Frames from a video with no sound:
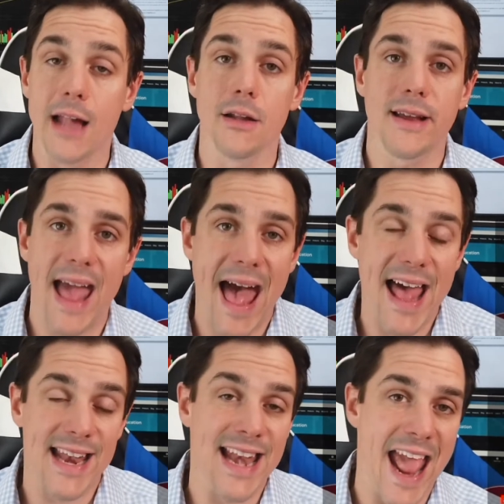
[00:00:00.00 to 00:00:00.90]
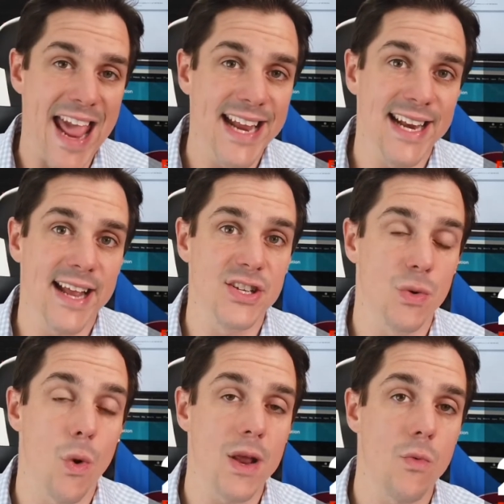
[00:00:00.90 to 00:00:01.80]
look at an 8 and
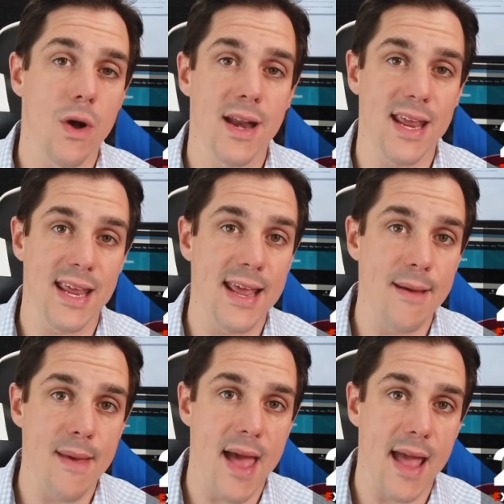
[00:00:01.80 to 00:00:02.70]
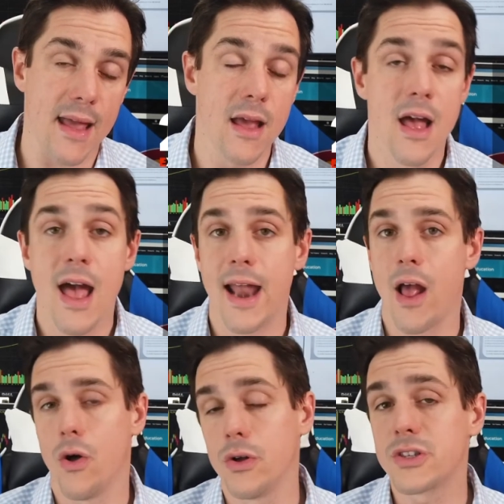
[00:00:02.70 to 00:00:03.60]
21 EMA, and I
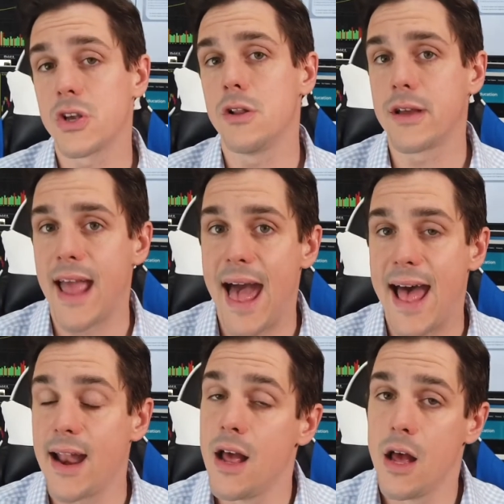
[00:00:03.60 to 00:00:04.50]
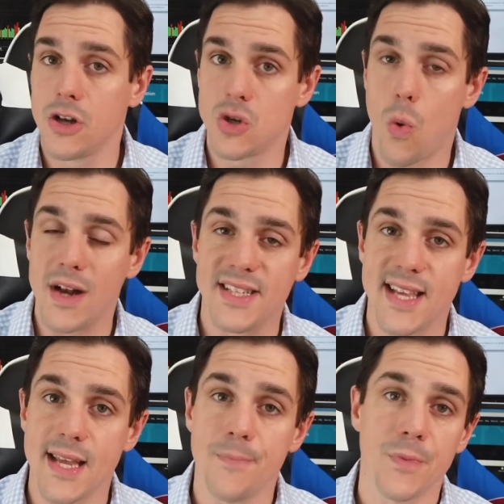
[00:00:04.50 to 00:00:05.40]
also look at
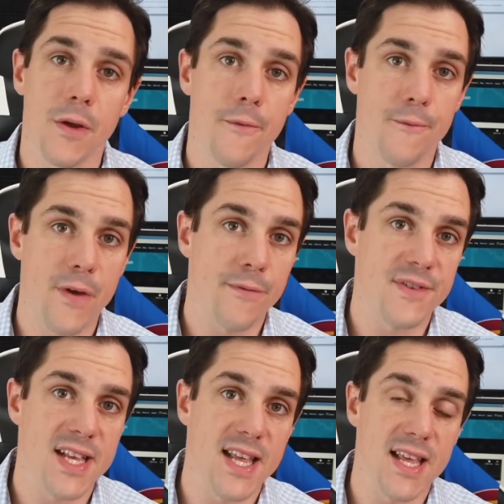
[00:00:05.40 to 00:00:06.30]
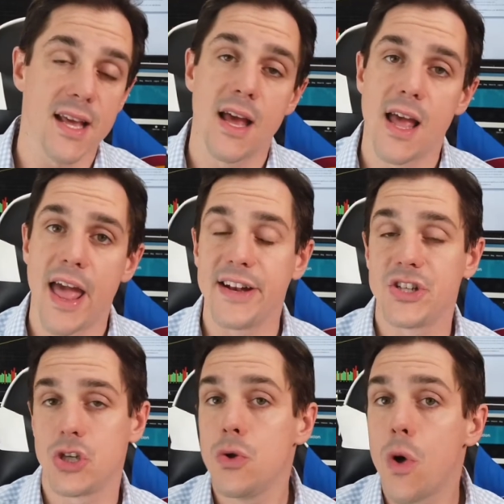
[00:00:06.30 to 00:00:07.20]
20, 50, and
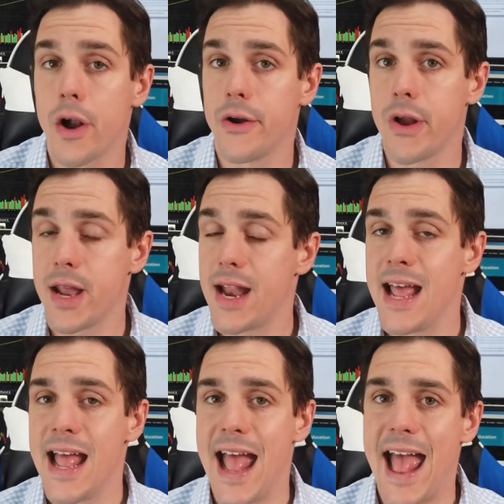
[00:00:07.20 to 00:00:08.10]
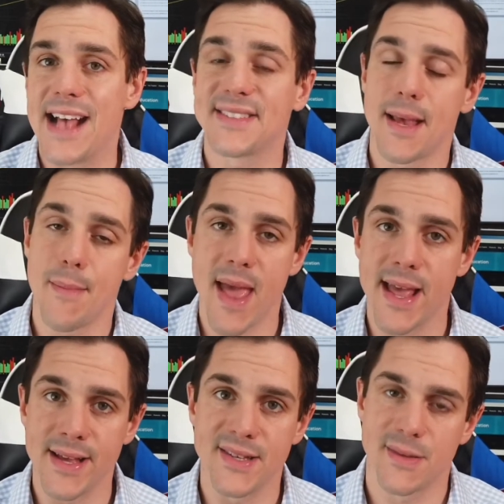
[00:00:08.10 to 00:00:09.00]
200
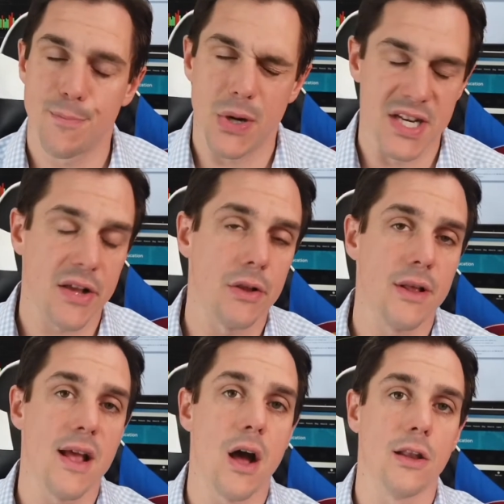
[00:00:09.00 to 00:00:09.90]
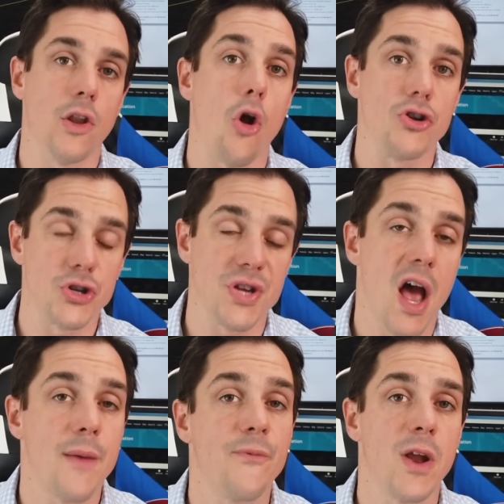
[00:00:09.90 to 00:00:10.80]
SMAs, particularly on larger
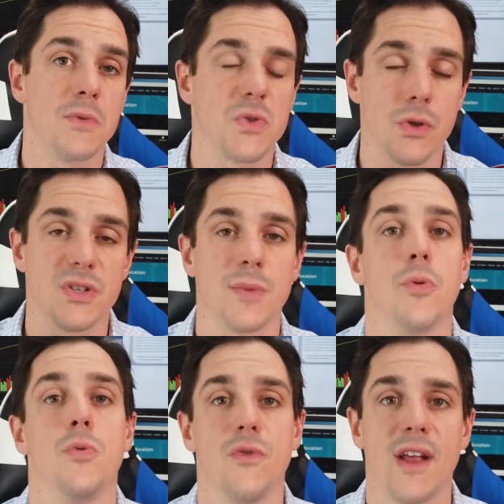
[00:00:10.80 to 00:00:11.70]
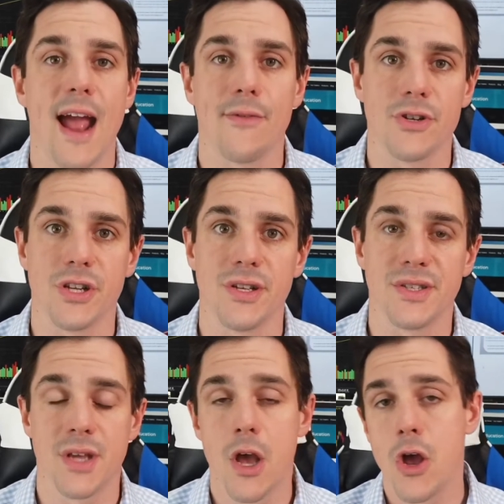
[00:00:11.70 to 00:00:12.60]
time frames for those simple moving
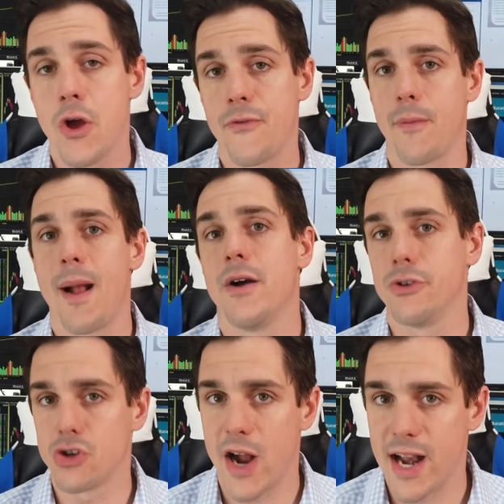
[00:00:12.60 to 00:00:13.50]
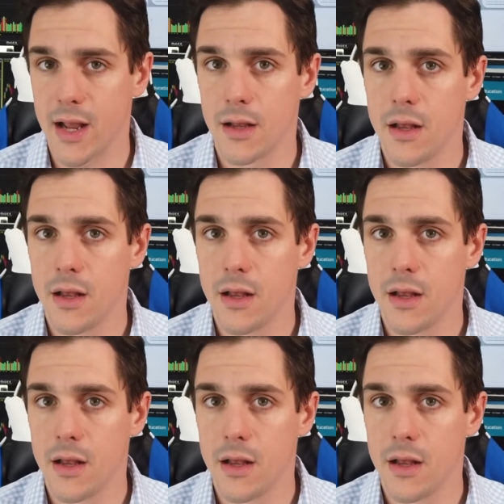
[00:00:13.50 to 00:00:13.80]
averages for my own trading.